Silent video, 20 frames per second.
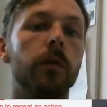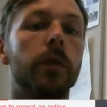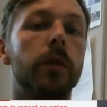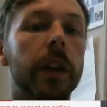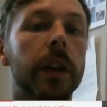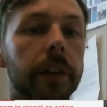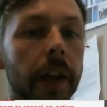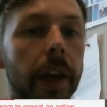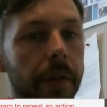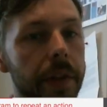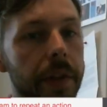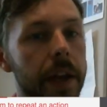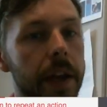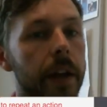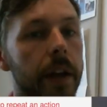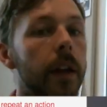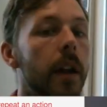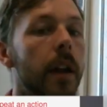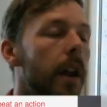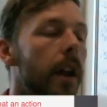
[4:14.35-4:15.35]
written down there.
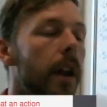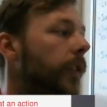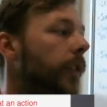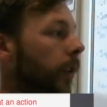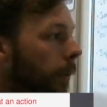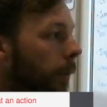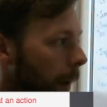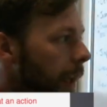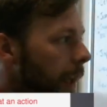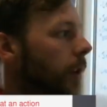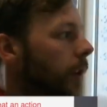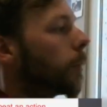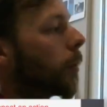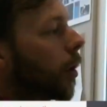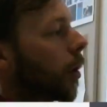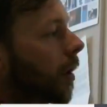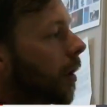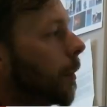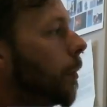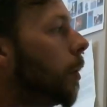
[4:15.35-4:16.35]
So you can make your
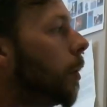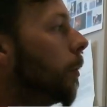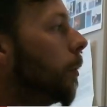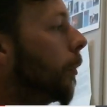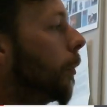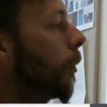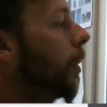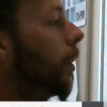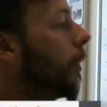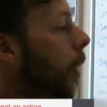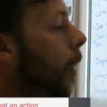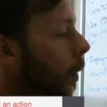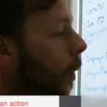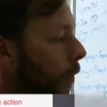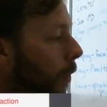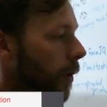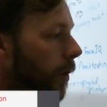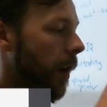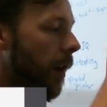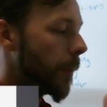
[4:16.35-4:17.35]
program loop forever, or you
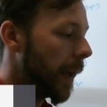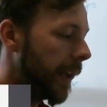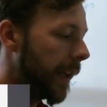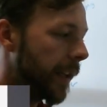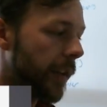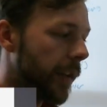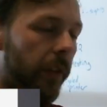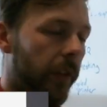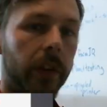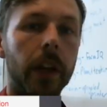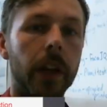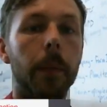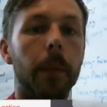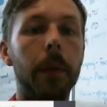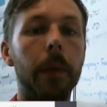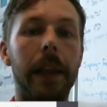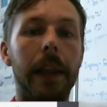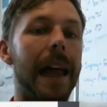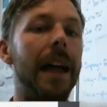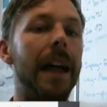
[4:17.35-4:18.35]
can make it skip
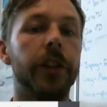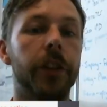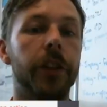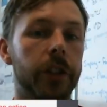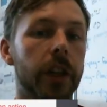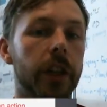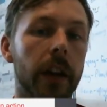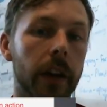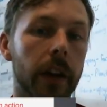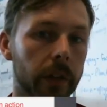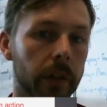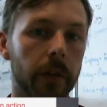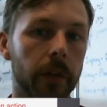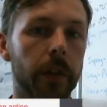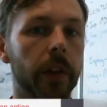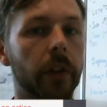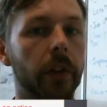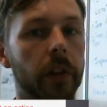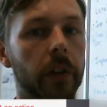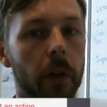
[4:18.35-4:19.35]
large chunks of
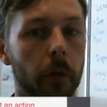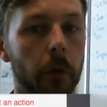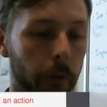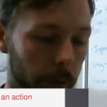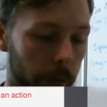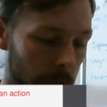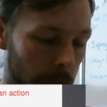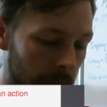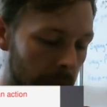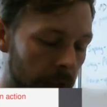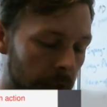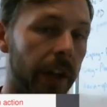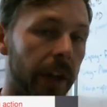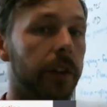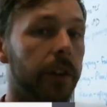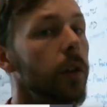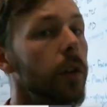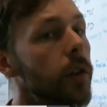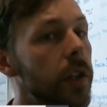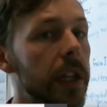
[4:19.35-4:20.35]
itself. Now,
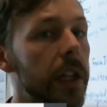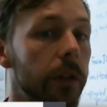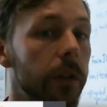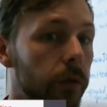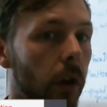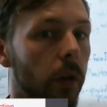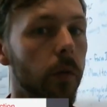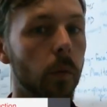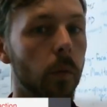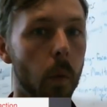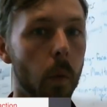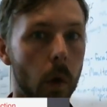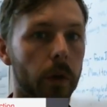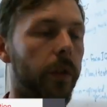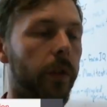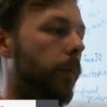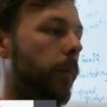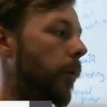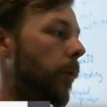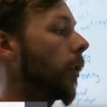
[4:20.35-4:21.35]
usually you don't want
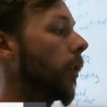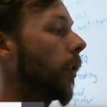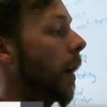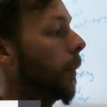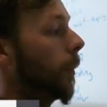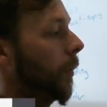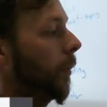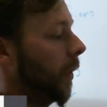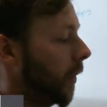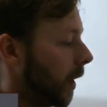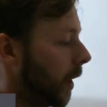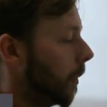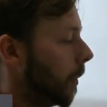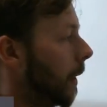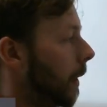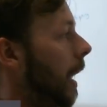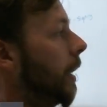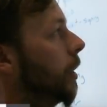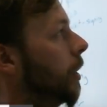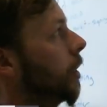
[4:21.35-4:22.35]
a program to skip
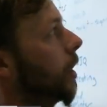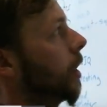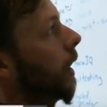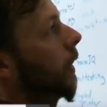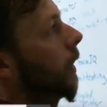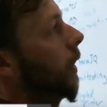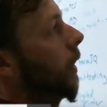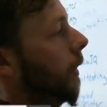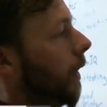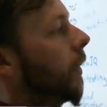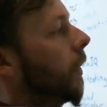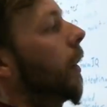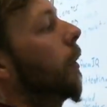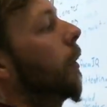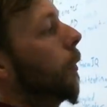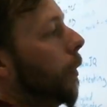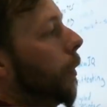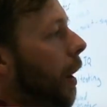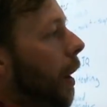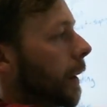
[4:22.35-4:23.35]
large chunks of
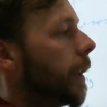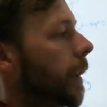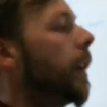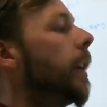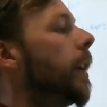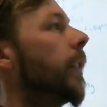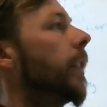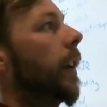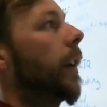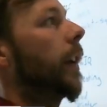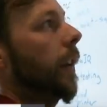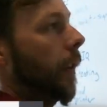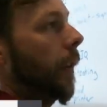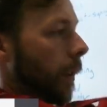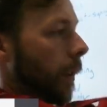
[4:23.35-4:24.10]
itself, right? Then